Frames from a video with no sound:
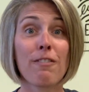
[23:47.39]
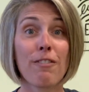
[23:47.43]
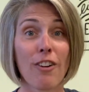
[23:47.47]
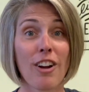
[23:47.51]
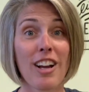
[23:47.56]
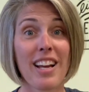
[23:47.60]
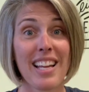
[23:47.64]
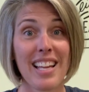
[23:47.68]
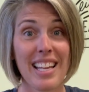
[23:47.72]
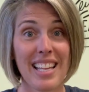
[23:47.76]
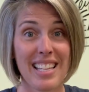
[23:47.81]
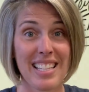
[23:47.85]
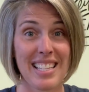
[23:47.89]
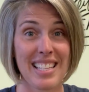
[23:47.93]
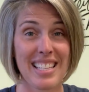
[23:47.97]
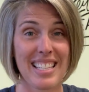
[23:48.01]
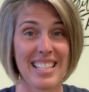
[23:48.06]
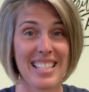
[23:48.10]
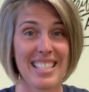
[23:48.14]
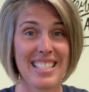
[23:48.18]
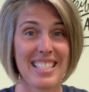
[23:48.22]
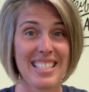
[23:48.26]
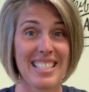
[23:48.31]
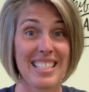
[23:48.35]

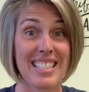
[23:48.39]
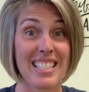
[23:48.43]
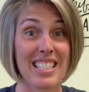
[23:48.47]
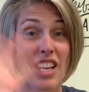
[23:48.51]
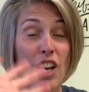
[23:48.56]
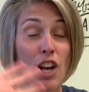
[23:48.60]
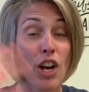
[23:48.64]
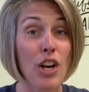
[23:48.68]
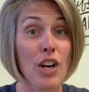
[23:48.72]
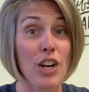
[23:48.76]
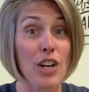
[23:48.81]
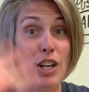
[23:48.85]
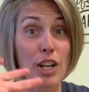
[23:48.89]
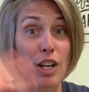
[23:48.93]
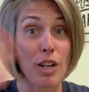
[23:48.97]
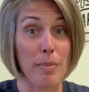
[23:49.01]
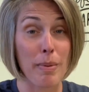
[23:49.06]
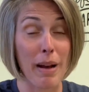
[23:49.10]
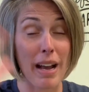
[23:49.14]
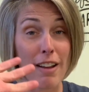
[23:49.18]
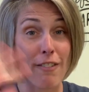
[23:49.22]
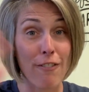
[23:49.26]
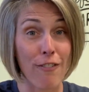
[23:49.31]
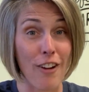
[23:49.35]
friends.
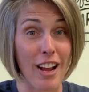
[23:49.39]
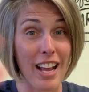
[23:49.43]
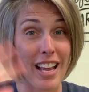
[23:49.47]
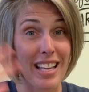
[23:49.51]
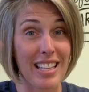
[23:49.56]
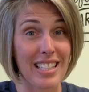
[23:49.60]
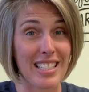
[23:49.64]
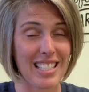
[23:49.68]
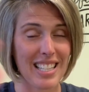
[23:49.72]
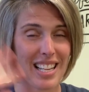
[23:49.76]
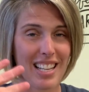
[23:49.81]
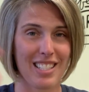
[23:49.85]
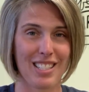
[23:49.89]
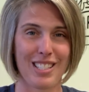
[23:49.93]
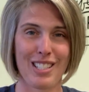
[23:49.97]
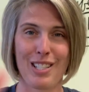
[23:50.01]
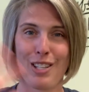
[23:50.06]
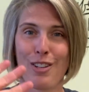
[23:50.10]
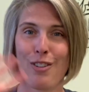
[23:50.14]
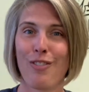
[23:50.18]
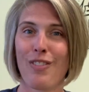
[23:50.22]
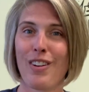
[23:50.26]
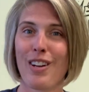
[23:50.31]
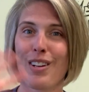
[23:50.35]
Goodbye, friends. I'll see
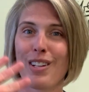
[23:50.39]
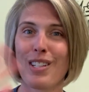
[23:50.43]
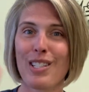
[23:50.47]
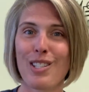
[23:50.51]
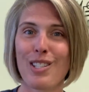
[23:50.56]
you very